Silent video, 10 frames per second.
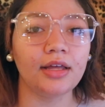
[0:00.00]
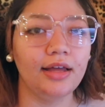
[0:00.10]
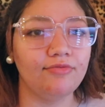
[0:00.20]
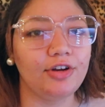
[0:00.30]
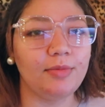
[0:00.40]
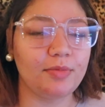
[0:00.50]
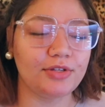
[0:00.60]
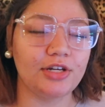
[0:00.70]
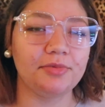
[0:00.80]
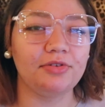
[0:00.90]
And for your maple
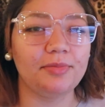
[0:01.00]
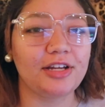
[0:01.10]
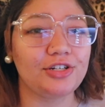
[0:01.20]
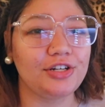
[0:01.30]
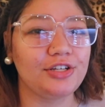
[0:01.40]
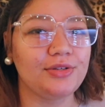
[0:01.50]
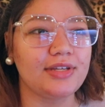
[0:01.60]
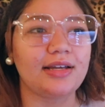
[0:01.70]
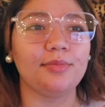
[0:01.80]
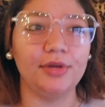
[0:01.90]
syrup, you want to make sure to use
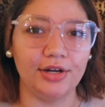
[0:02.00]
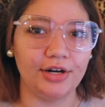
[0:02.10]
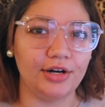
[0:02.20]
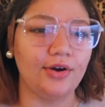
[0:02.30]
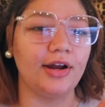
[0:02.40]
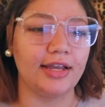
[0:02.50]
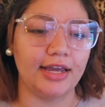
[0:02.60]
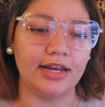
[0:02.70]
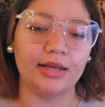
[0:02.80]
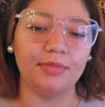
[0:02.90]
like a pure
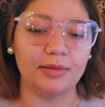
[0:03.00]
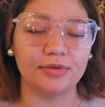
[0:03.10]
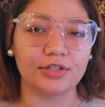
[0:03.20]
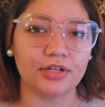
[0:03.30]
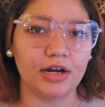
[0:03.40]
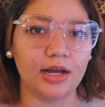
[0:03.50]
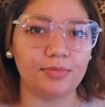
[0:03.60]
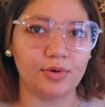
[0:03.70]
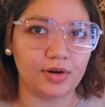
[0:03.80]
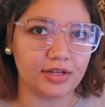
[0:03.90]
organic maple syrup,
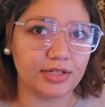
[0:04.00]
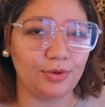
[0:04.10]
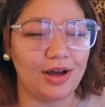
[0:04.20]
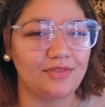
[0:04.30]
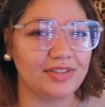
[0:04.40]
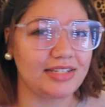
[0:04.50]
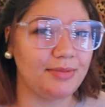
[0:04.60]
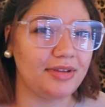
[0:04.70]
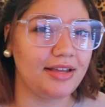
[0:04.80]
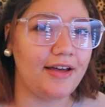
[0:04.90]
or else it won't have the
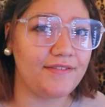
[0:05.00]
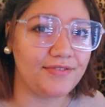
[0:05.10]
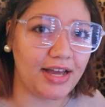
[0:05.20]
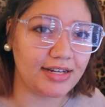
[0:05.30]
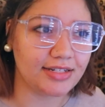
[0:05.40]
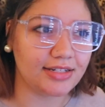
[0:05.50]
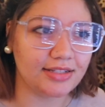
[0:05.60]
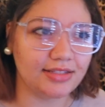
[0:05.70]
same effect,